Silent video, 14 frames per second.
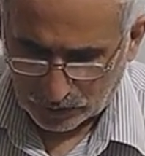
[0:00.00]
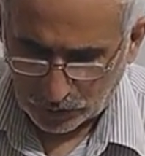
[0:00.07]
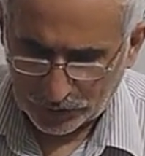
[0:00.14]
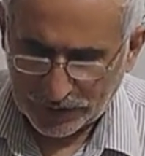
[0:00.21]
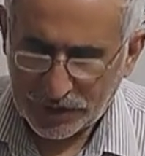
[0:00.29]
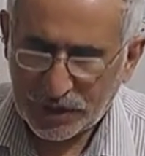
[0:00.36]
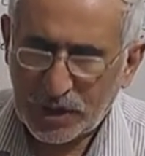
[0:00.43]

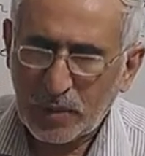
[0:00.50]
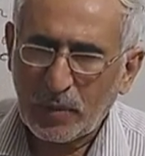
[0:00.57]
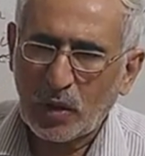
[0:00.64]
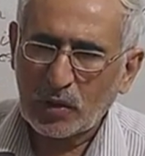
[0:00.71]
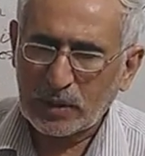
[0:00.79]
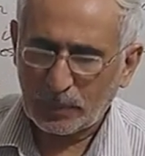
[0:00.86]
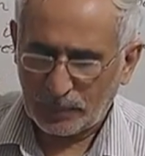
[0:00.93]
rotation
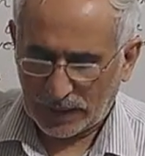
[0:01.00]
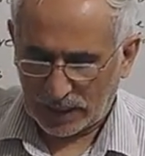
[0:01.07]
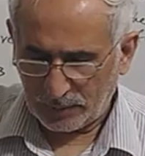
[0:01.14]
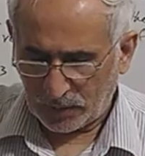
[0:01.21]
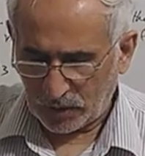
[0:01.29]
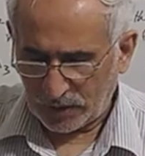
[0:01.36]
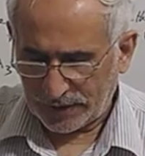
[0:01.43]
about the pi
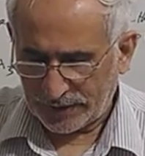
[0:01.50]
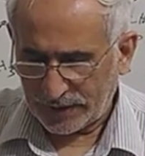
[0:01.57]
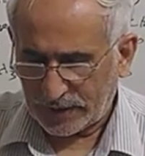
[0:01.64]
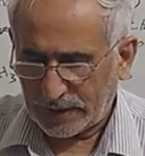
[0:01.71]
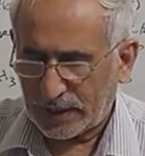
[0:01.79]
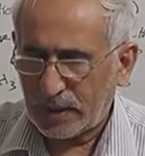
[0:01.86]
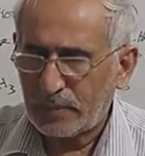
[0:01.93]
bond in
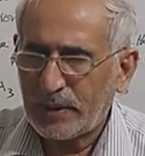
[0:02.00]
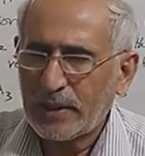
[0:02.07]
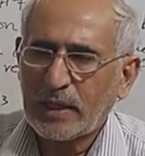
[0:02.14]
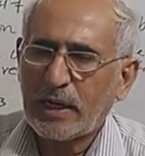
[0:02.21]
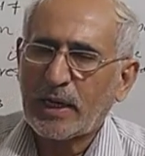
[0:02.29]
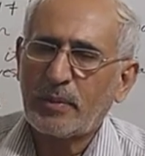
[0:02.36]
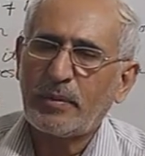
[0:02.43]
the
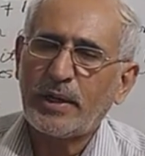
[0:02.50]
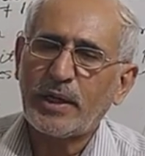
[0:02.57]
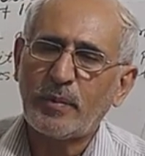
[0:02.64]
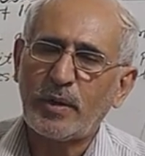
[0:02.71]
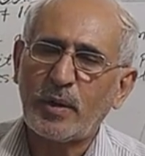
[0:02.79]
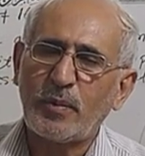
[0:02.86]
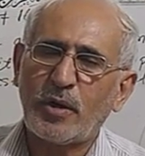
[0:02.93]
carbon-carbon
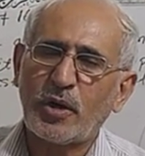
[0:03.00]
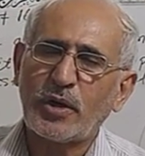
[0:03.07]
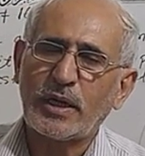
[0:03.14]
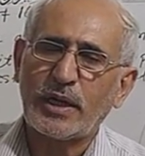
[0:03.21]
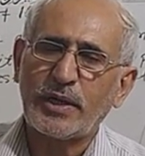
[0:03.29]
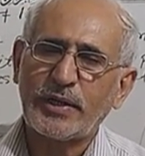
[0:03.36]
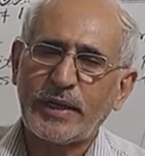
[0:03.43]
double bond
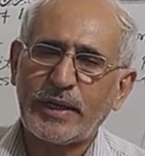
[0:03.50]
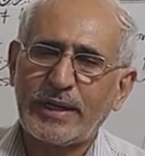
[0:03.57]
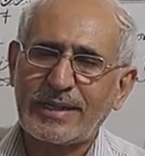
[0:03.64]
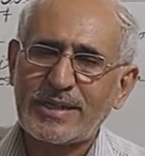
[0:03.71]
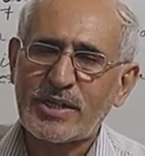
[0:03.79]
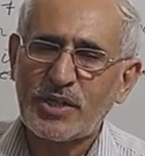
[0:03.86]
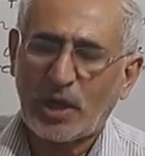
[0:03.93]

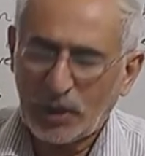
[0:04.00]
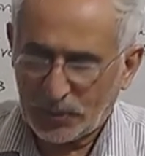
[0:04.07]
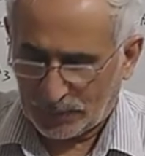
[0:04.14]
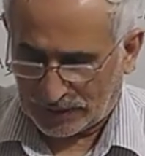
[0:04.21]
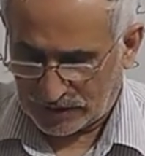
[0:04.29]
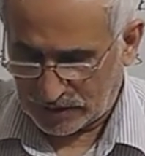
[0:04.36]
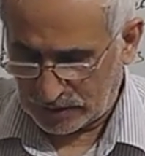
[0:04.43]
containing is
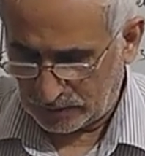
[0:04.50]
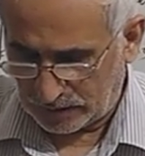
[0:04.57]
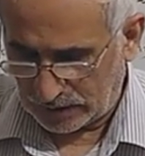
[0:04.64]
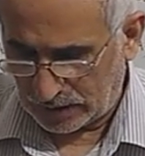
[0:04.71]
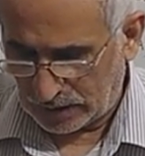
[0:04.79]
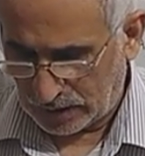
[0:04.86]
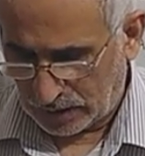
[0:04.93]
not
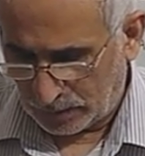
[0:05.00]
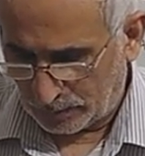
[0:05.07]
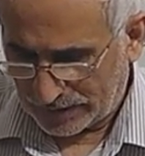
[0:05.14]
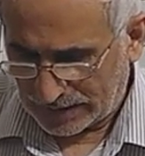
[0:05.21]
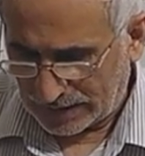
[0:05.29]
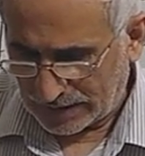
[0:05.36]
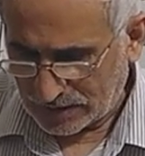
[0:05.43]
possible
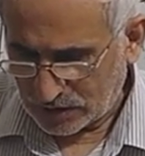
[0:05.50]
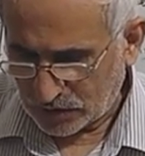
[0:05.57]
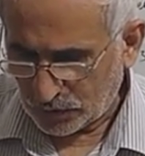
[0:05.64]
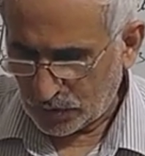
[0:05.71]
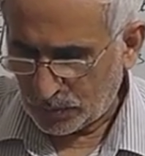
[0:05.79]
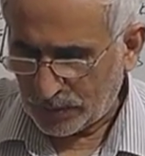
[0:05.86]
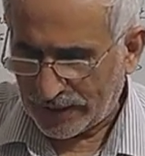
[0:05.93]
because it
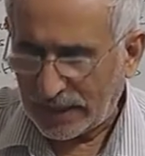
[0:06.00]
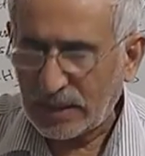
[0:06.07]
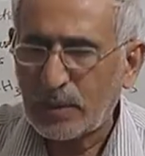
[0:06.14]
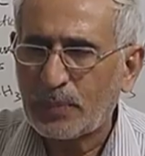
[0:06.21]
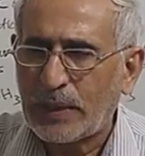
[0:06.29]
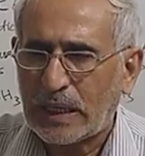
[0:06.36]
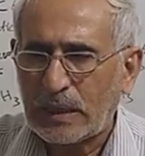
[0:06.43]
would break
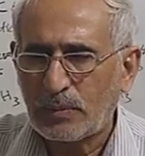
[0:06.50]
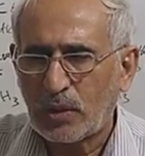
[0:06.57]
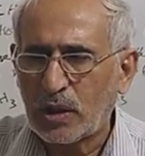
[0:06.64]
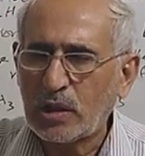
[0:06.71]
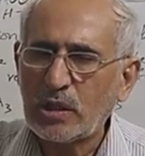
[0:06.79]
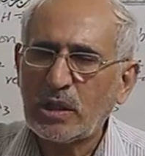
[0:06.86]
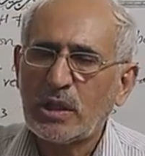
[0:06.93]
the pi
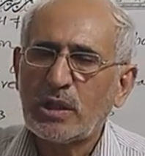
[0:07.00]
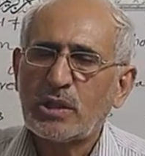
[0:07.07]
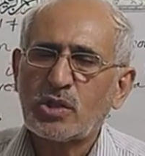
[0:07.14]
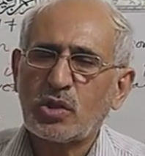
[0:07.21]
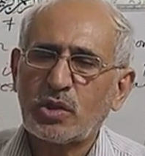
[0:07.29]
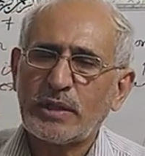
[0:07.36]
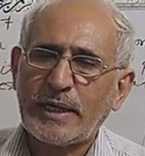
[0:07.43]

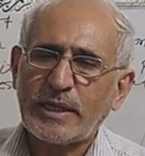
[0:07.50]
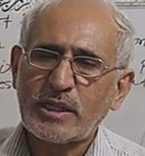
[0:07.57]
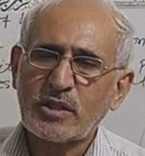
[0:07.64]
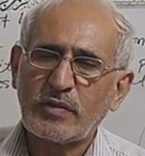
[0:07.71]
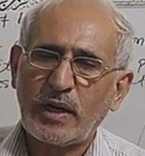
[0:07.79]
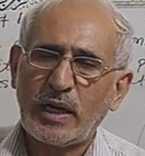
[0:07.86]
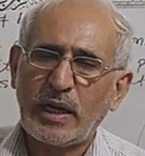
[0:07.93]
bond. So
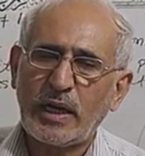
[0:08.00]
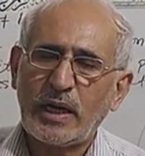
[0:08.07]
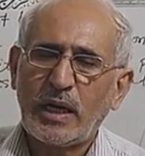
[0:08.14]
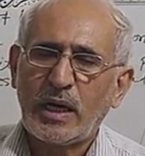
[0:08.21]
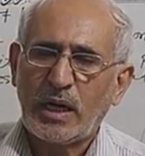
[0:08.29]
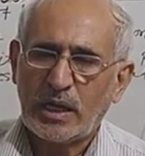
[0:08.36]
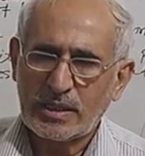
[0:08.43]
that's why
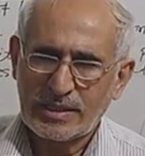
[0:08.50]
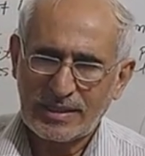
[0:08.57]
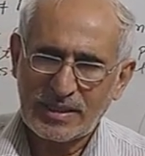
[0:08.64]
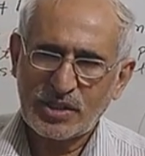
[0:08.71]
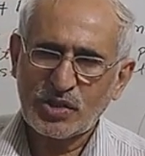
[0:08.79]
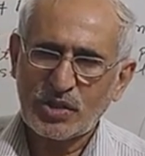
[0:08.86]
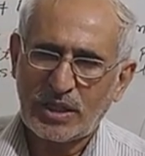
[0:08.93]
a
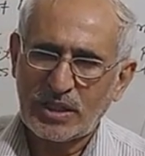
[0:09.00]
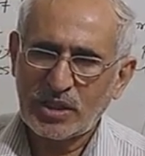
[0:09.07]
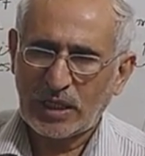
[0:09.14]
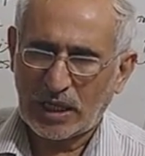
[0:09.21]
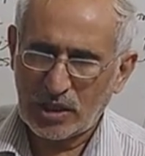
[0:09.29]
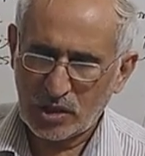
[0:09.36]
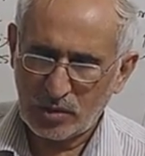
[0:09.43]
cis-trans
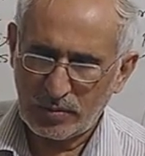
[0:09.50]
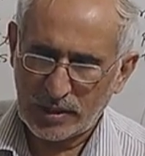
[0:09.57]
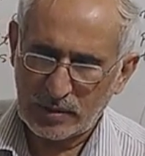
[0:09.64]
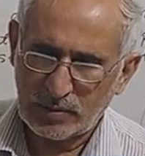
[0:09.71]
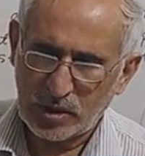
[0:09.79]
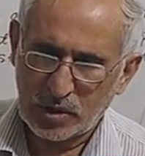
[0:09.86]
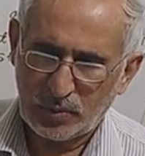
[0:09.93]

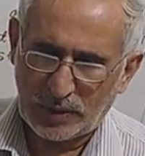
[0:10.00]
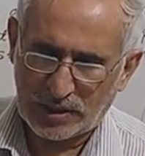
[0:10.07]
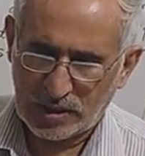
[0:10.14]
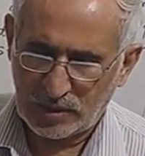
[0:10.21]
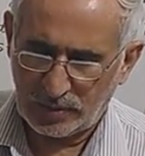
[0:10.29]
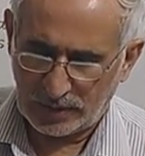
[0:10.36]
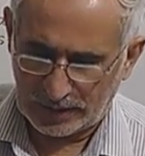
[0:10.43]
isomerism is
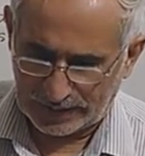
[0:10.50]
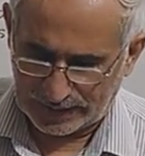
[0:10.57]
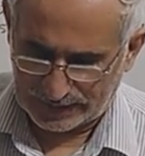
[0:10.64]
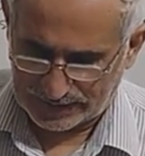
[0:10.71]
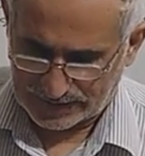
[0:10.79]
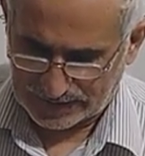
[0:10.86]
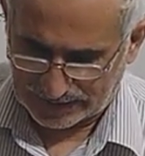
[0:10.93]
possible
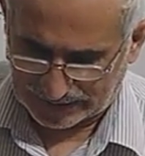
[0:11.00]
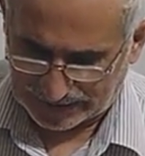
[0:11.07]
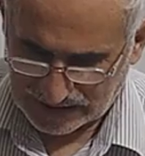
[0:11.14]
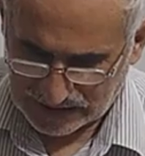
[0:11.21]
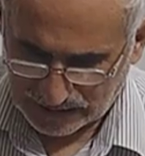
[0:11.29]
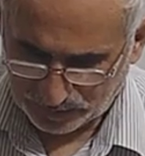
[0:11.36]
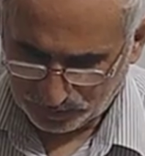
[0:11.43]
in this
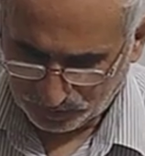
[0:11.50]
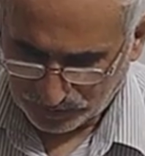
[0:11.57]
case.